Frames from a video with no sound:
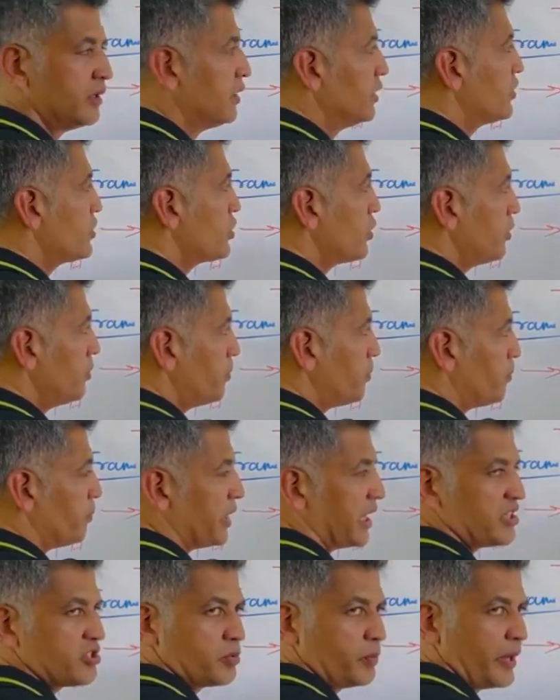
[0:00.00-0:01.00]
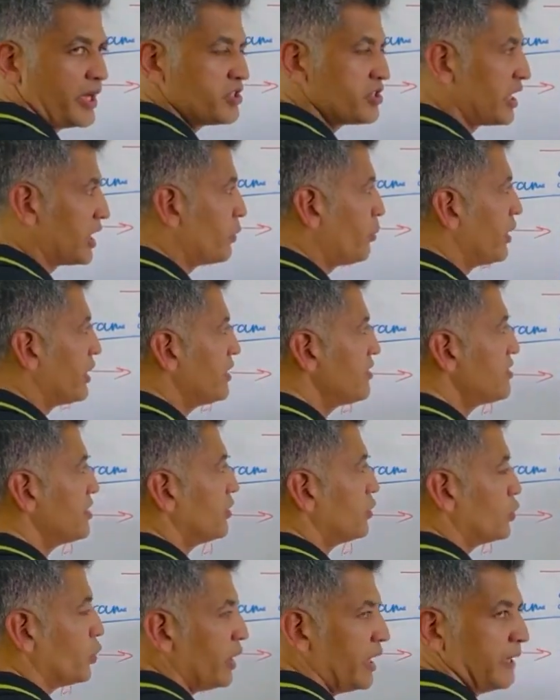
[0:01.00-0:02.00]
So next page required
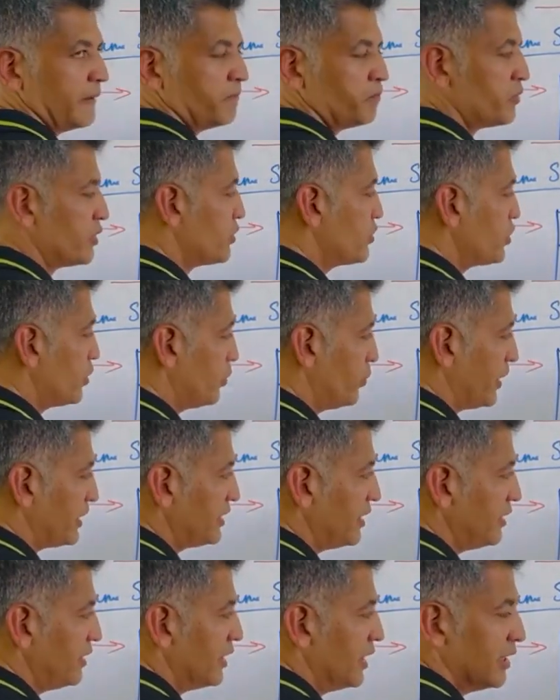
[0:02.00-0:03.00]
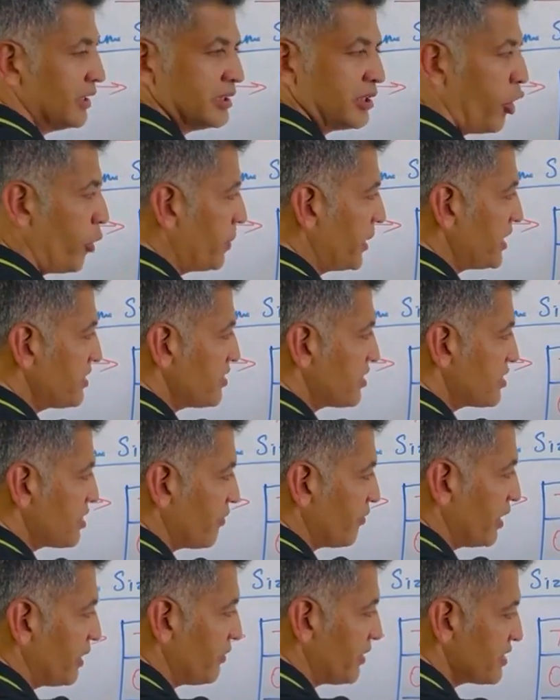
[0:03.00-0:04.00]
is 3. So whether the operating system
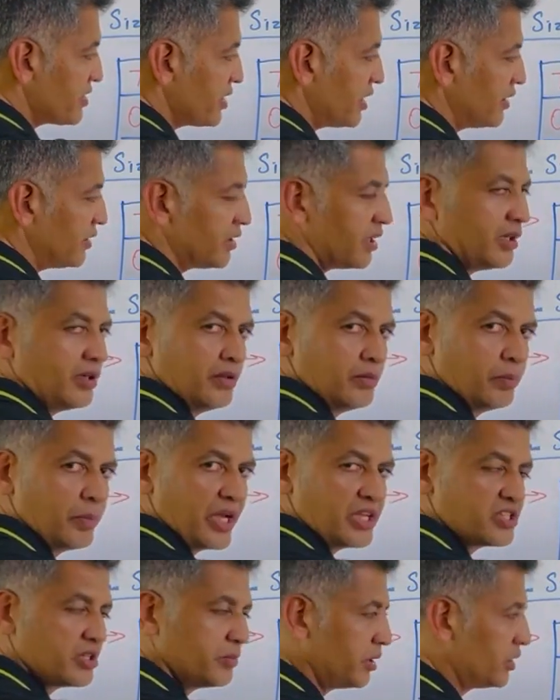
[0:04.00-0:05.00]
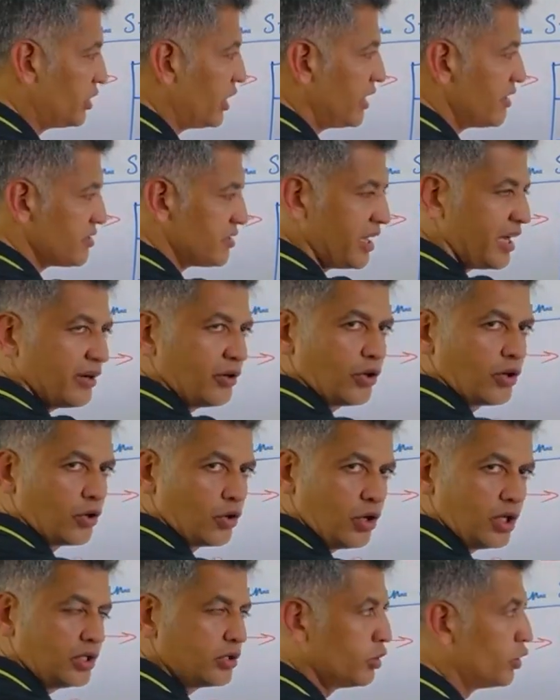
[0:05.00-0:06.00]
verifies that the page number 3 is there or
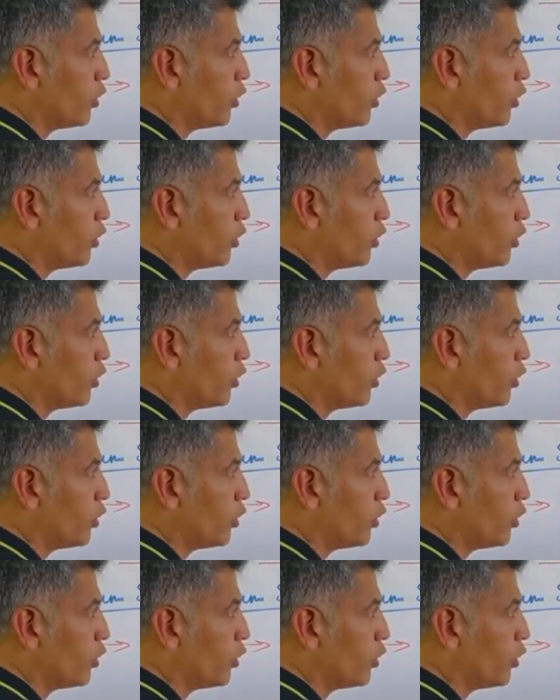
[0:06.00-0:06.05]
not?